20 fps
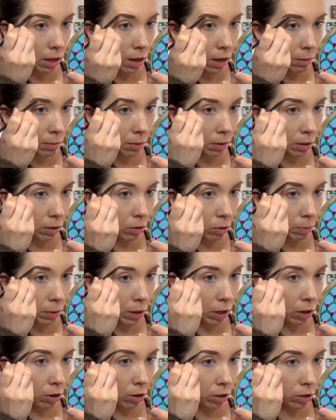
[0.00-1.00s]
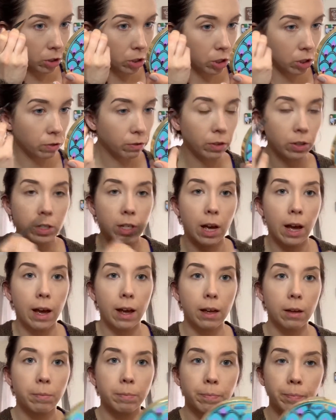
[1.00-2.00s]
I'm a little bit crunched for
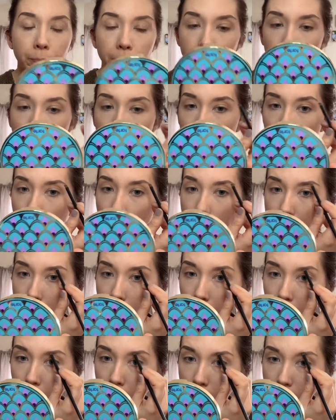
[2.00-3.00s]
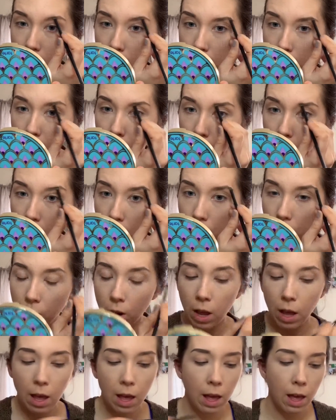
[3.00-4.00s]
time. I need to get into
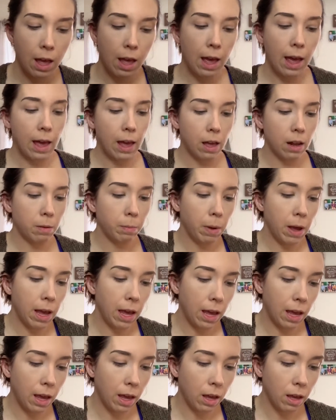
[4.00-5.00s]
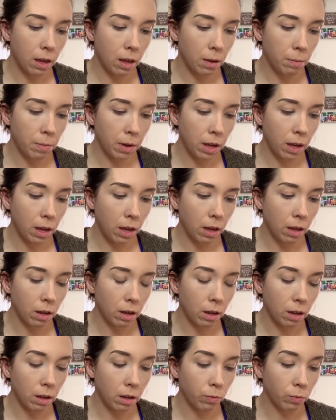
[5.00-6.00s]
town and pay
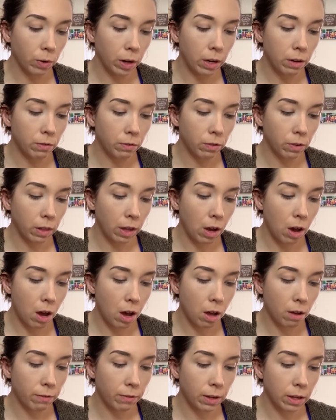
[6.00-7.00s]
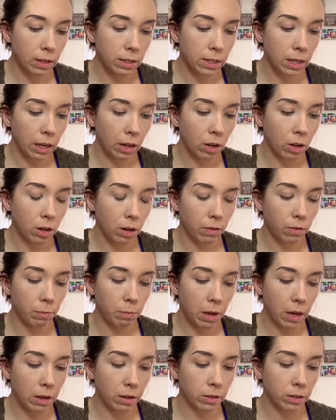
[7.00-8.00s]
my rent for the office. I could have
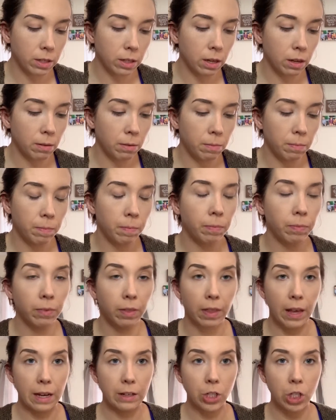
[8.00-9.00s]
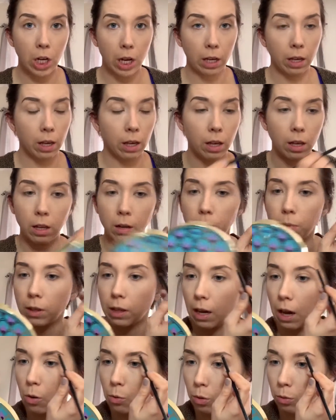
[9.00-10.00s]
mailed that check in, but
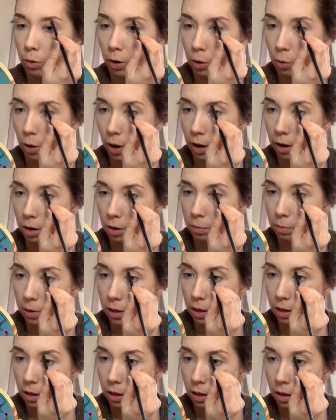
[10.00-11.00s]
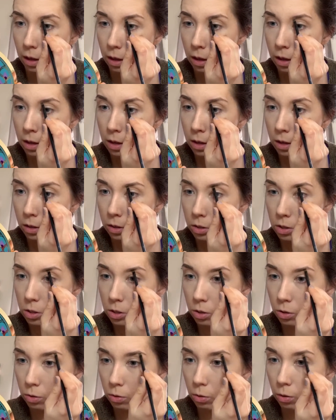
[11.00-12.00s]
that would require me
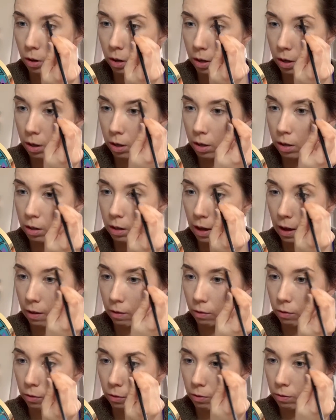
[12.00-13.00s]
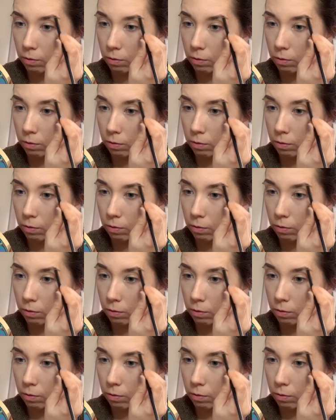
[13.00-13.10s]
to have